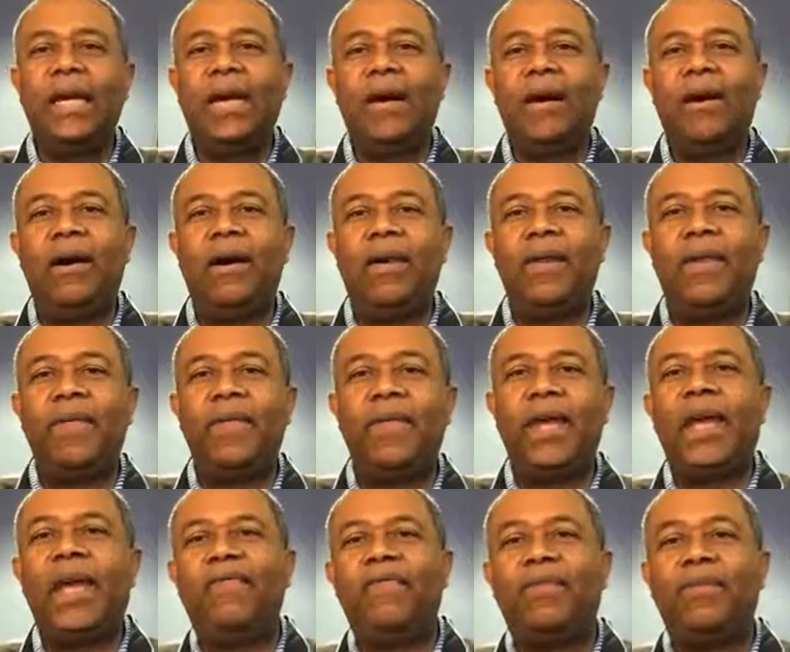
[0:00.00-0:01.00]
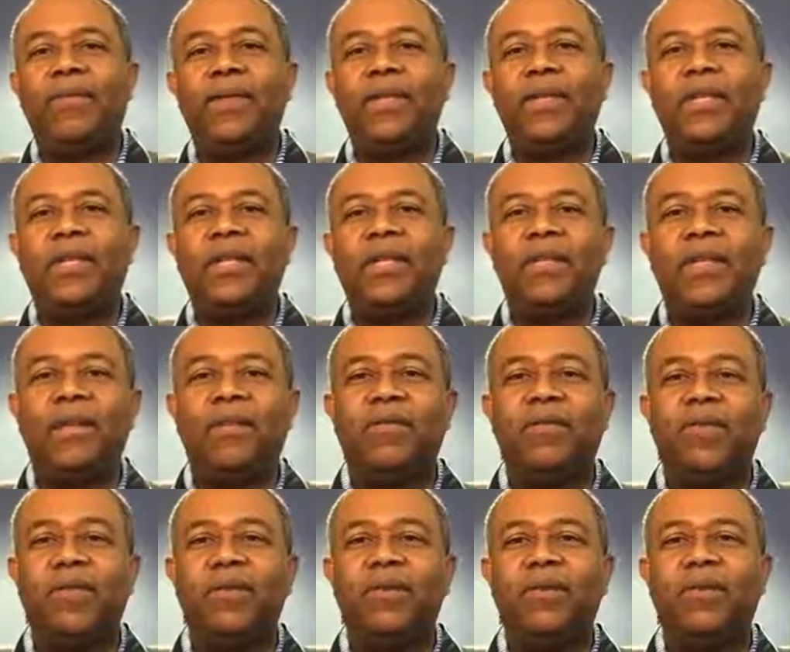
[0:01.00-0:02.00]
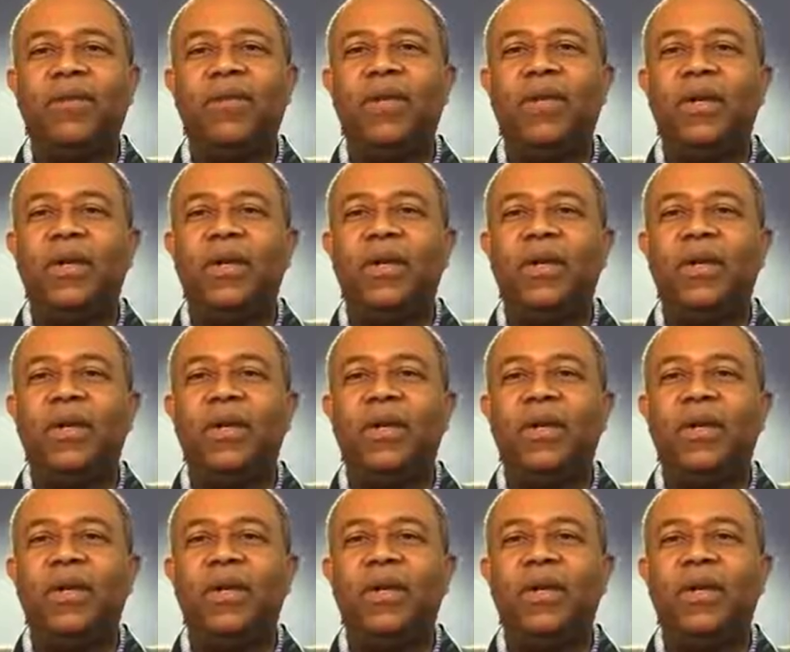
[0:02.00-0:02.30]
uh, they have to be sensitive to